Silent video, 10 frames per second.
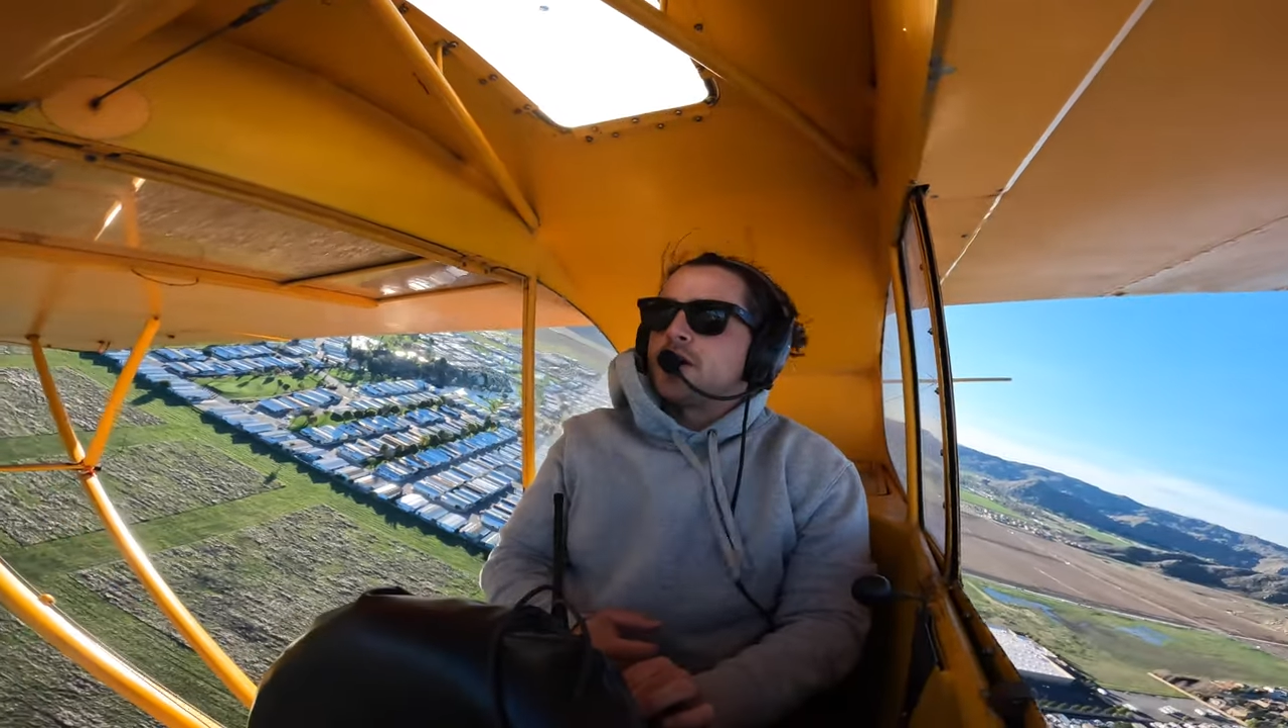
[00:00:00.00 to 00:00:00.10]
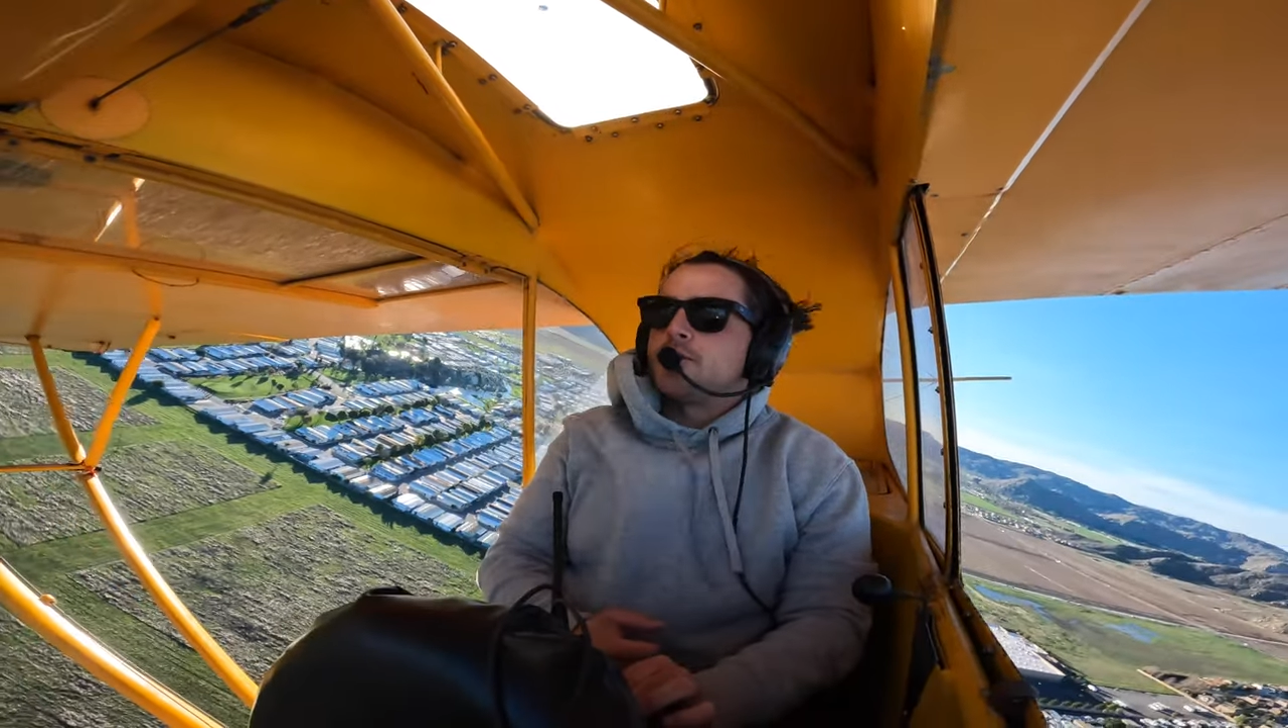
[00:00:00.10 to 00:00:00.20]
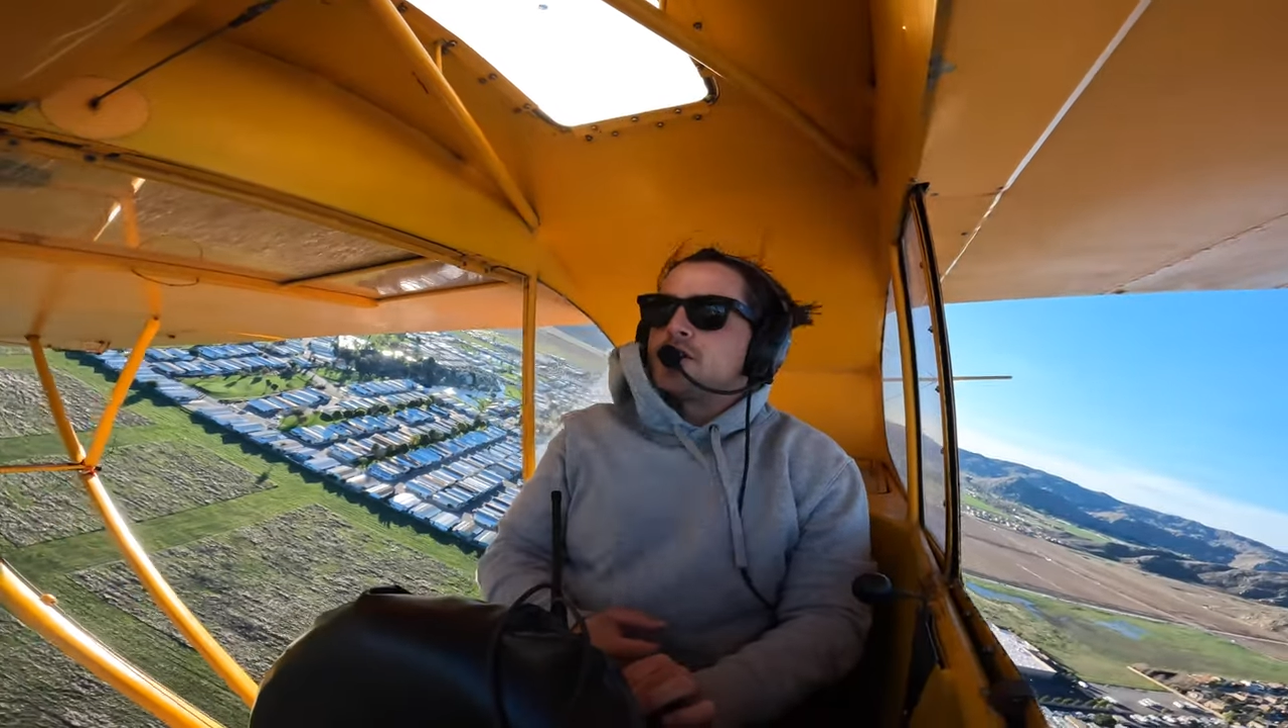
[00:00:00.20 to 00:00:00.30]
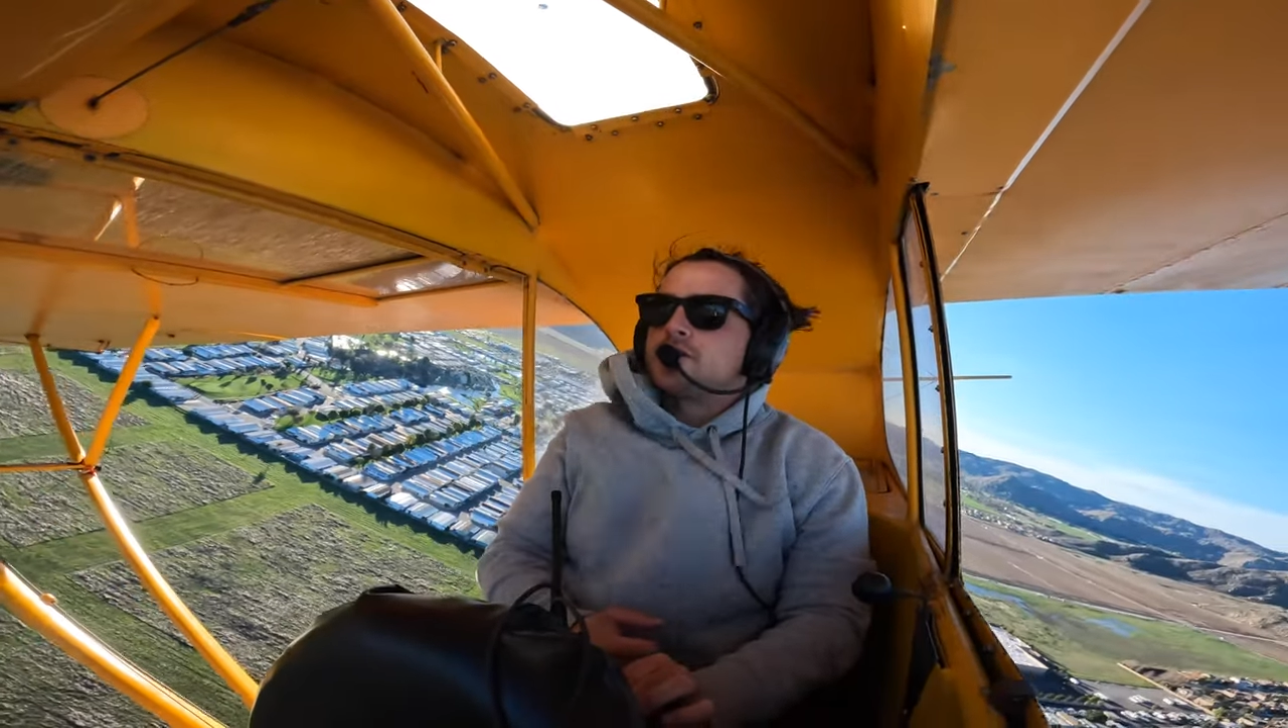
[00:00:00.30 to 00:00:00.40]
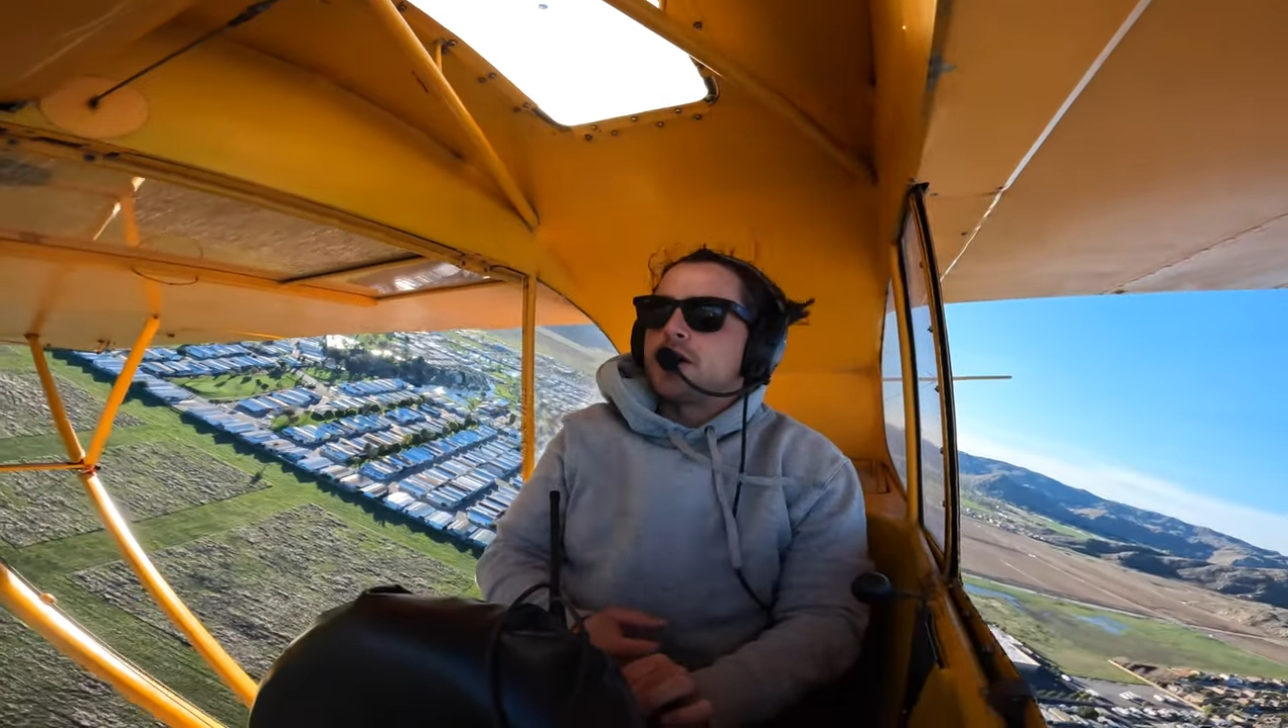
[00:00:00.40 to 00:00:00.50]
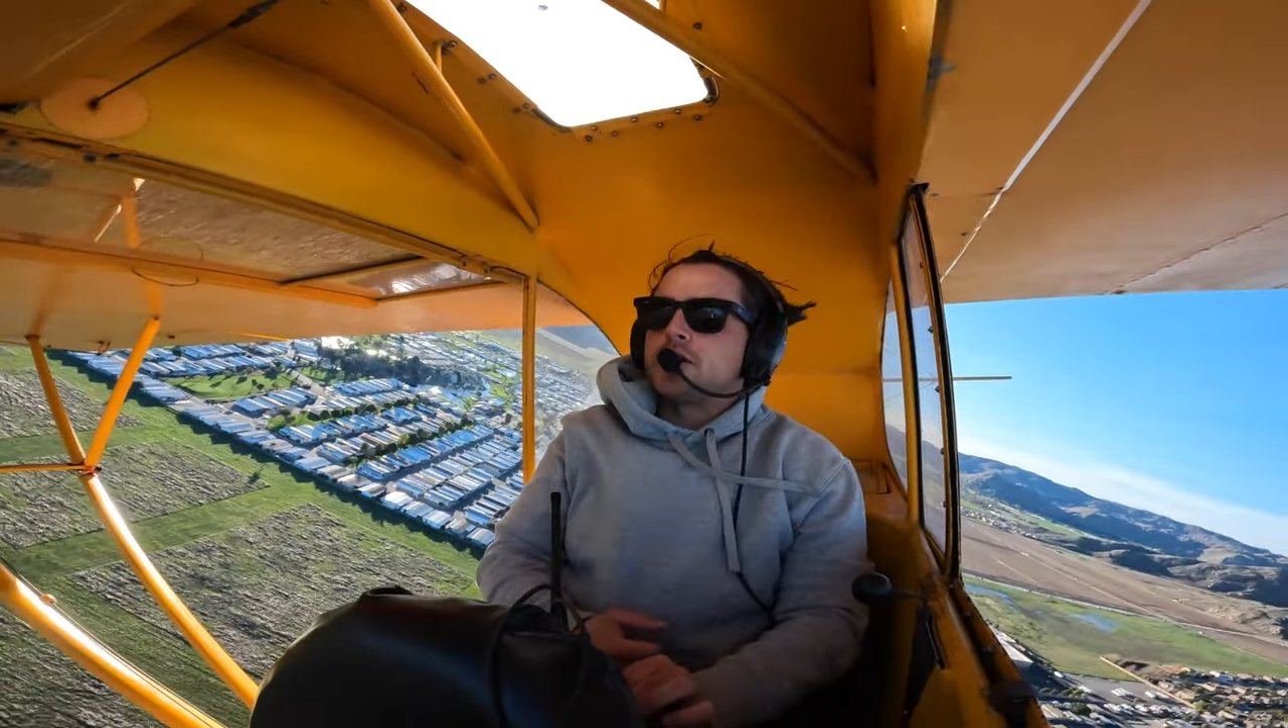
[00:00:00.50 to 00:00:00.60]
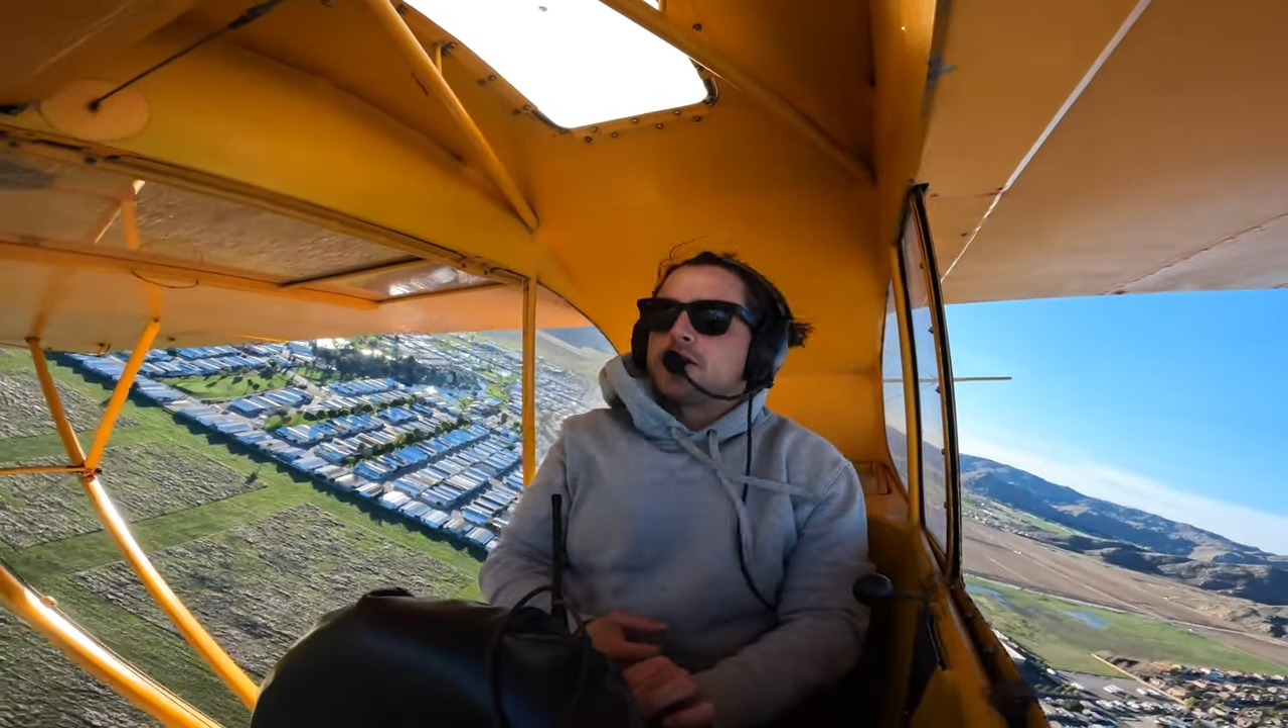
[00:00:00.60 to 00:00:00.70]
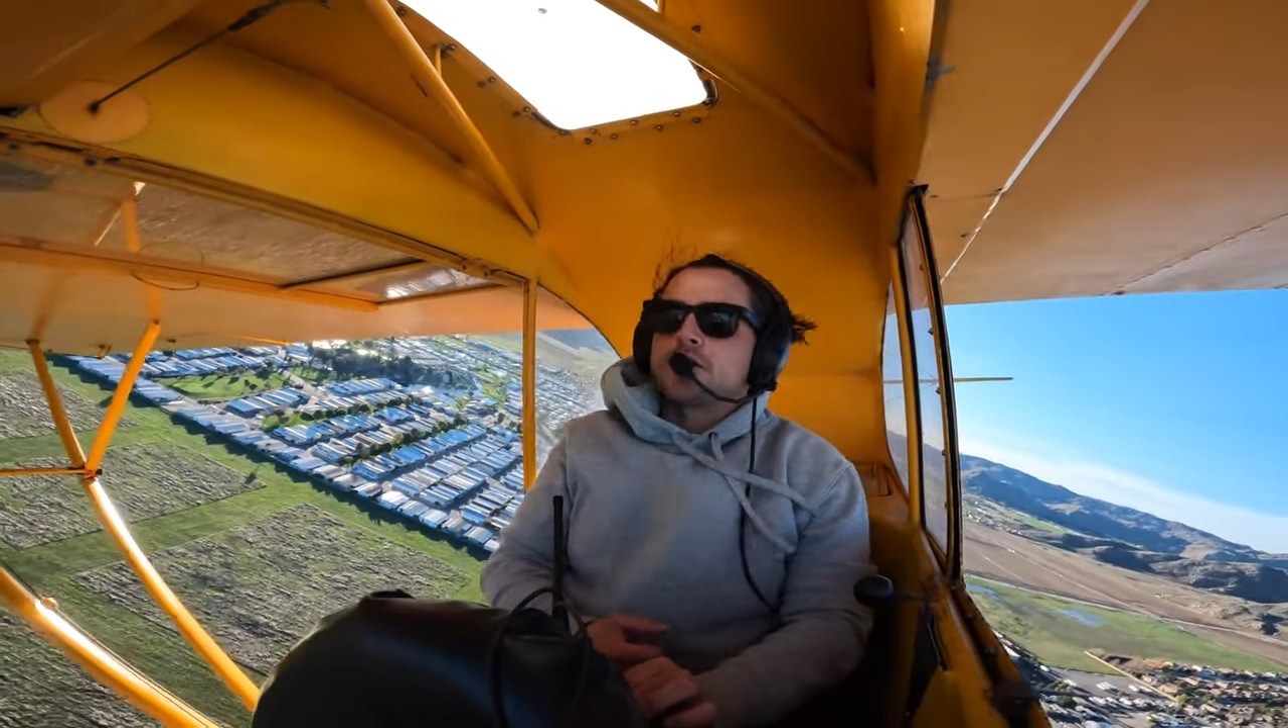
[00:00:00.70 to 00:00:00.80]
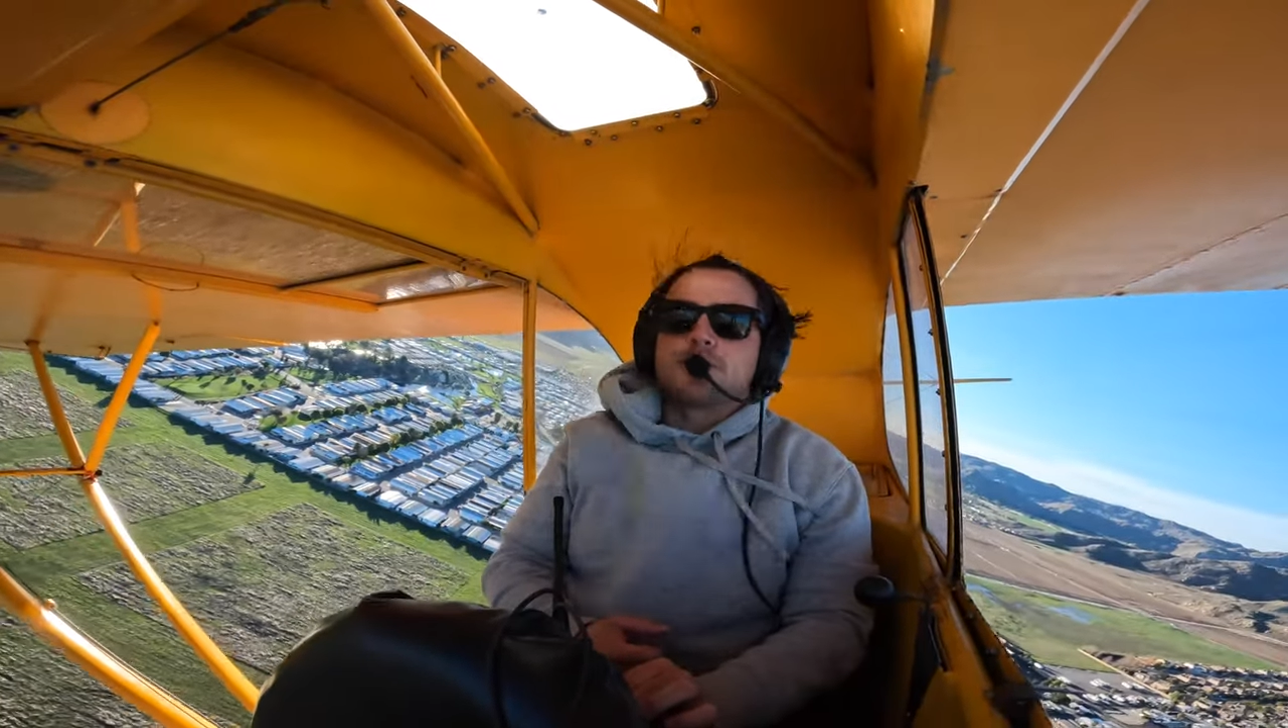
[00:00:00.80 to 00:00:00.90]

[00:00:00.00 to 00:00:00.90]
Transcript: base final, glide